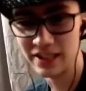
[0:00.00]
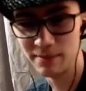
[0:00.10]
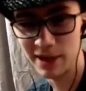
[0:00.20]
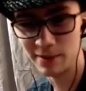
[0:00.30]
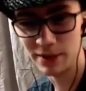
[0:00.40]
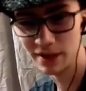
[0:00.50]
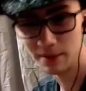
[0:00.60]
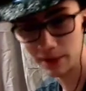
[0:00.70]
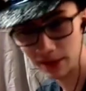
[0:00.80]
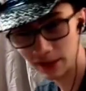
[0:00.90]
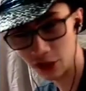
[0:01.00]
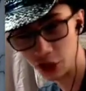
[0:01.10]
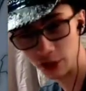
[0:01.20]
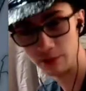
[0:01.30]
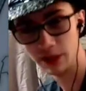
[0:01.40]
be something that they
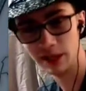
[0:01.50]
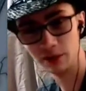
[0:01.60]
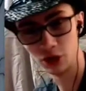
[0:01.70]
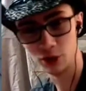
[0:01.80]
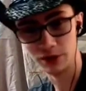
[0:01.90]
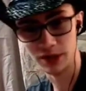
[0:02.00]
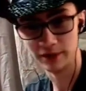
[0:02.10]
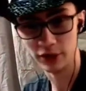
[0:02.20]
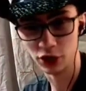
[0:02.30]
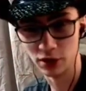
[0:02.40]
shouldn't be allowed to show on television.